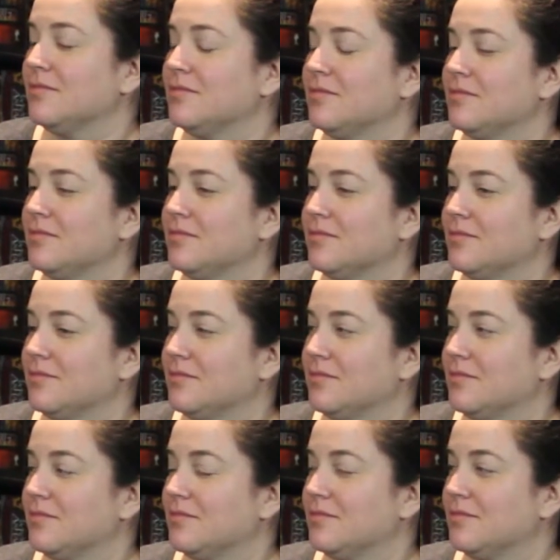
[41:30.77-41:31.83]

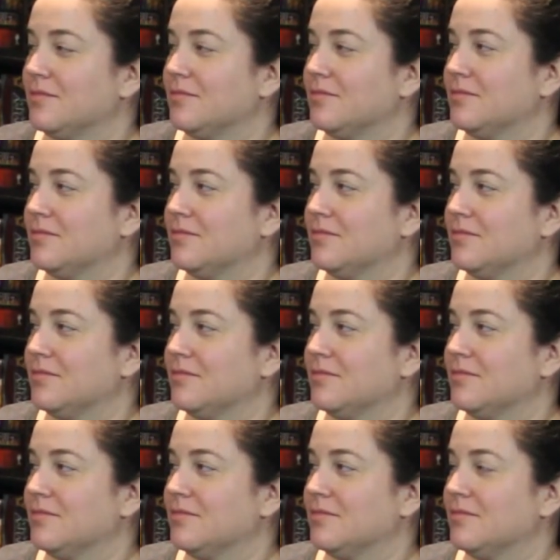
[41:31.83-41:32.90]

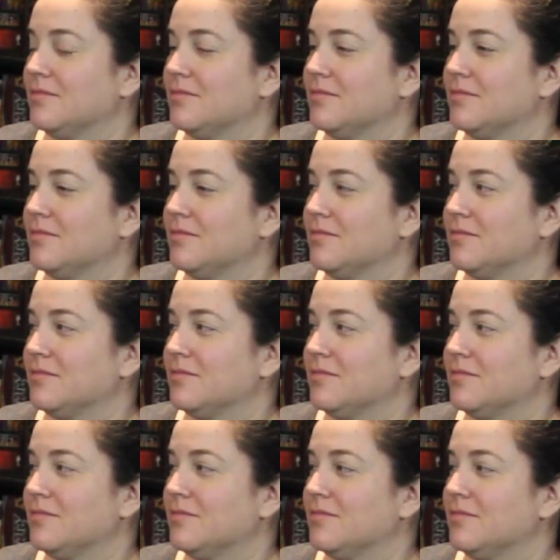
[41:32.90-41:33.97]

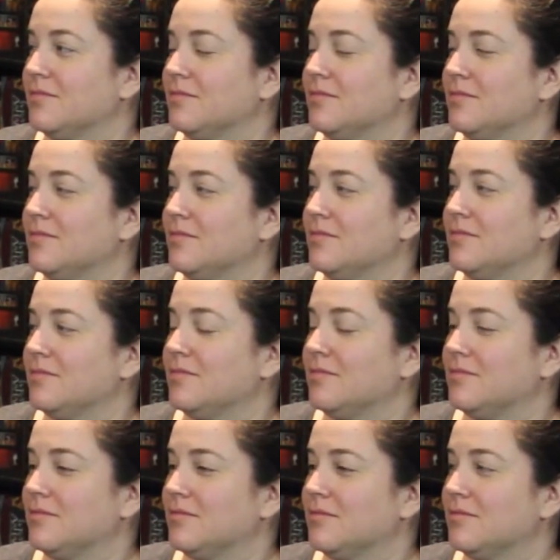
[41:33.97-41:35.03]

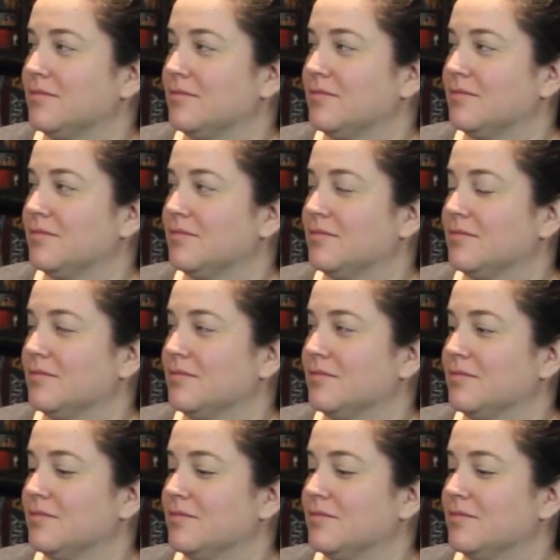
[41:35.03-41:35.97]
The person shown says nothing.